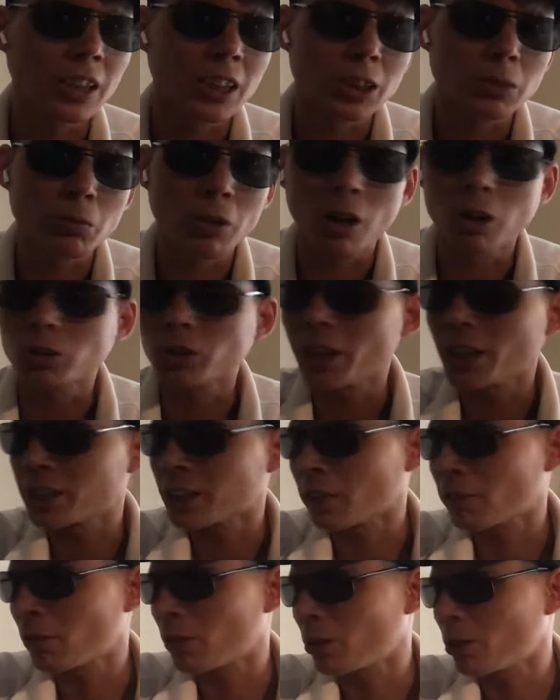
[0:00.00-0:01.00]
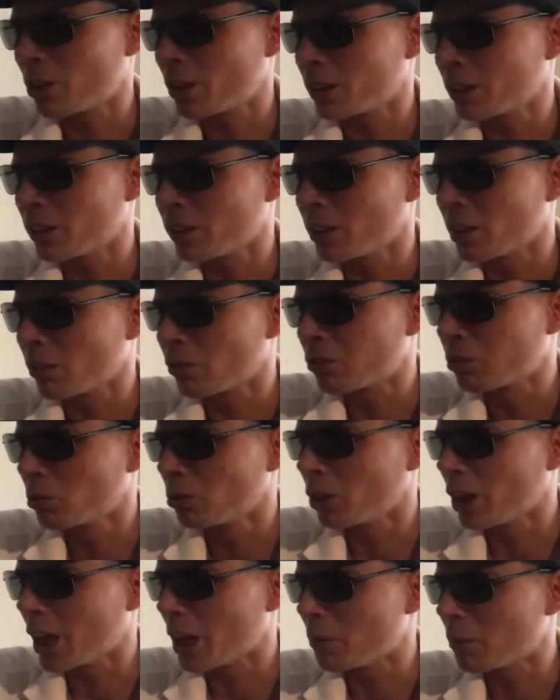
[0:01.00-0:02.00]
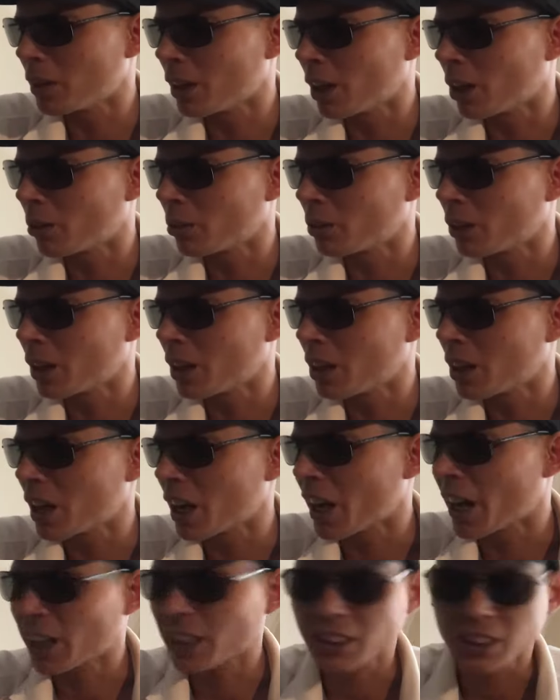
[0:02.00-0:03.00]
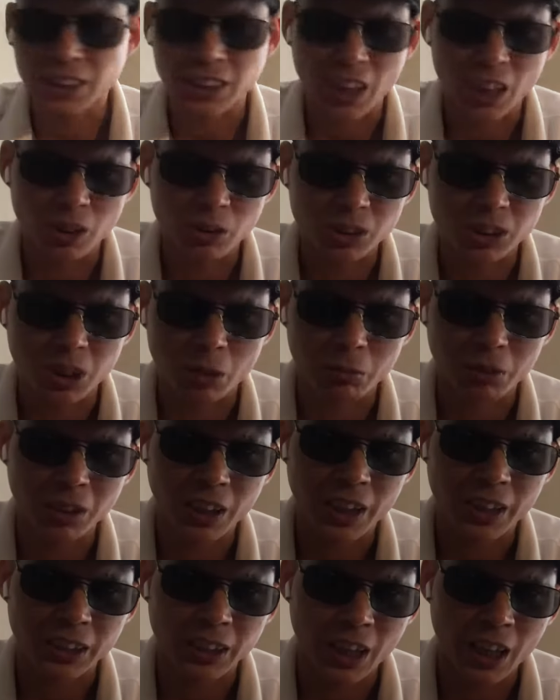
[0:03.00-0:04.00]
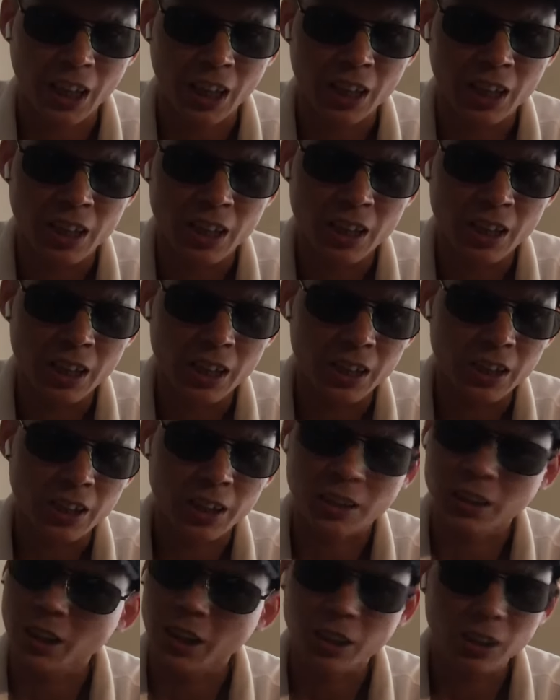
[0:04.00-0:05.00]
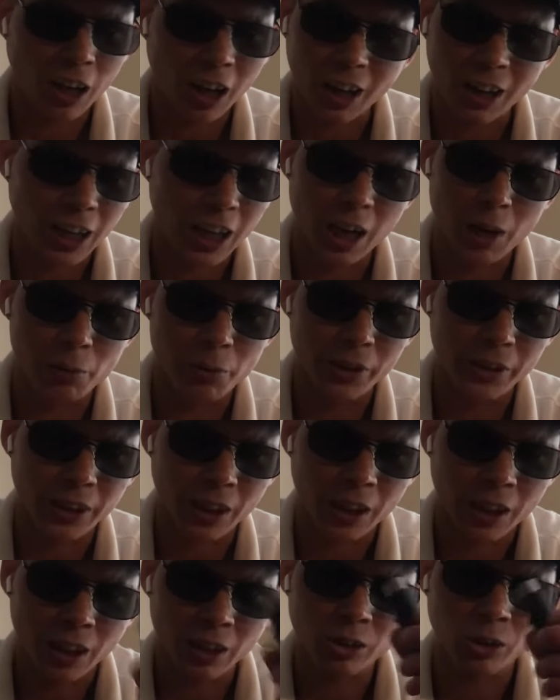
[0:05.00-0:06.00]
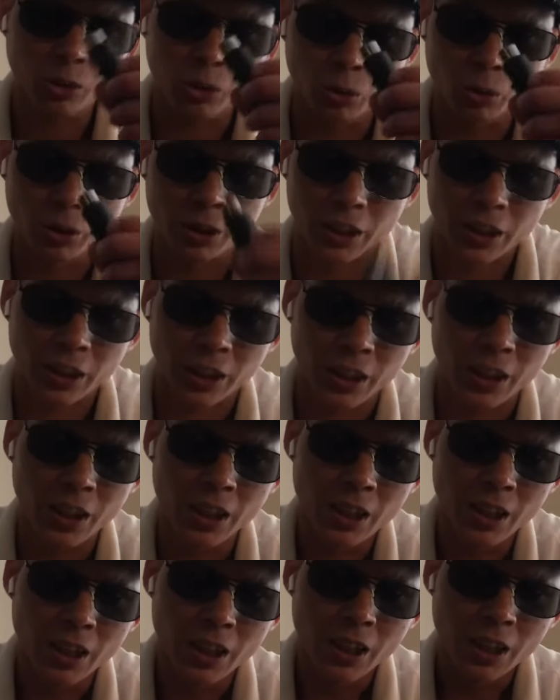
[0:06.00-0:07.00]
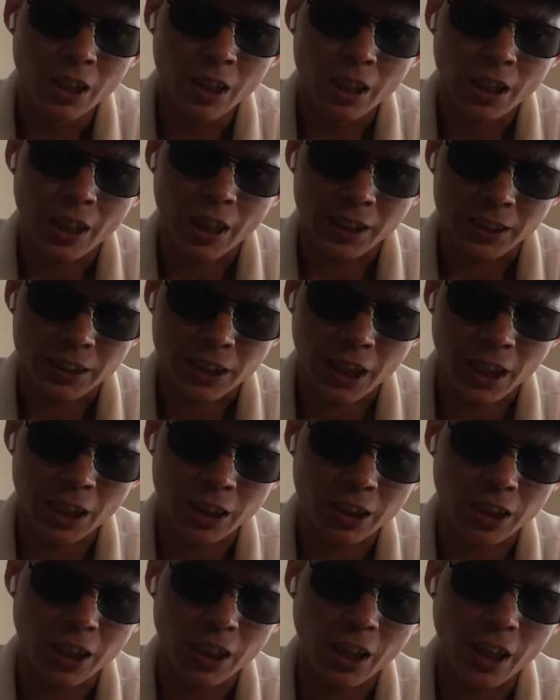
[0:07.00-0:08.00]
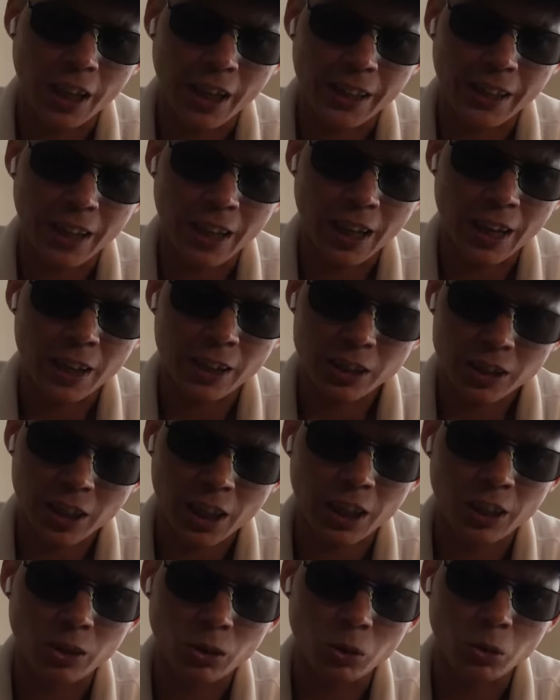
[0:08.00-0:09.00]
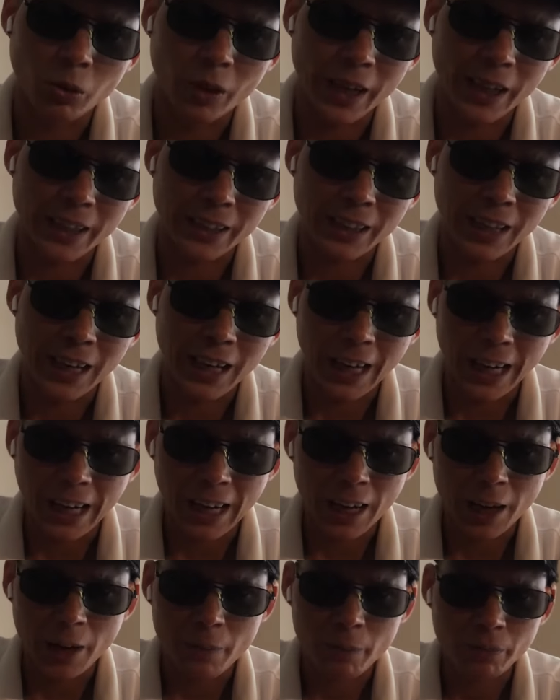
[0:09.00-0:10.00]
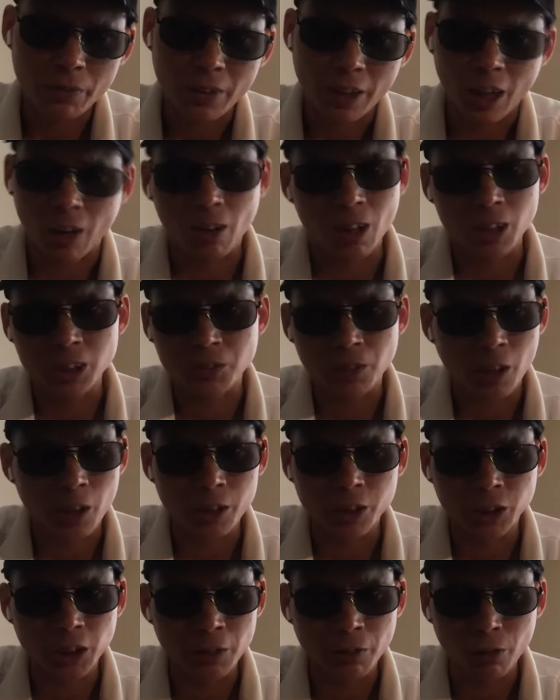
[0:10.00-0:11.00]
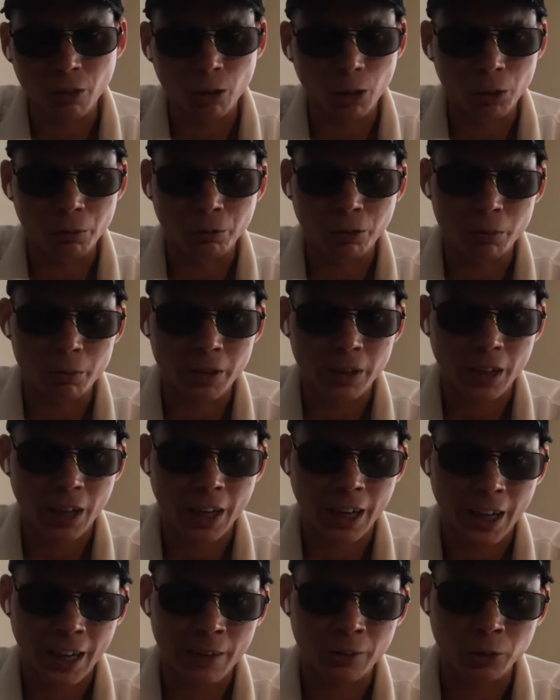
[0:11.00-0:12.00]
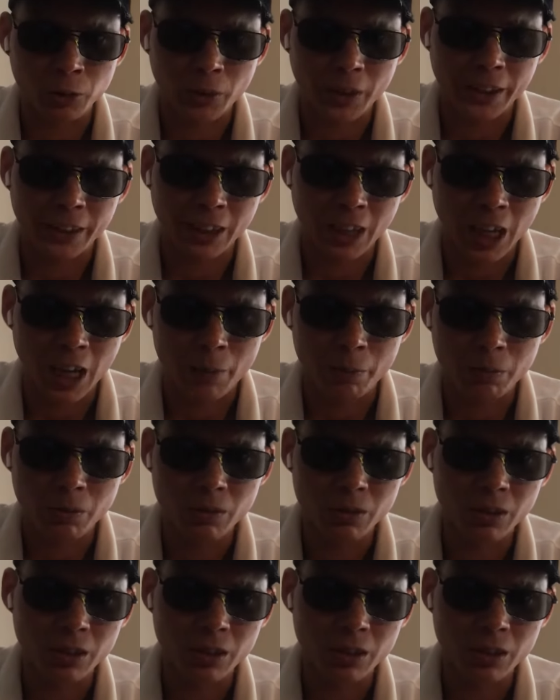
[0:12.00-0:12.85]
small Raisin, I forgot the full name now. XL, something like that. It did not come with a tool key. skate key and skate tool, and it was very difficult for me. I have to end up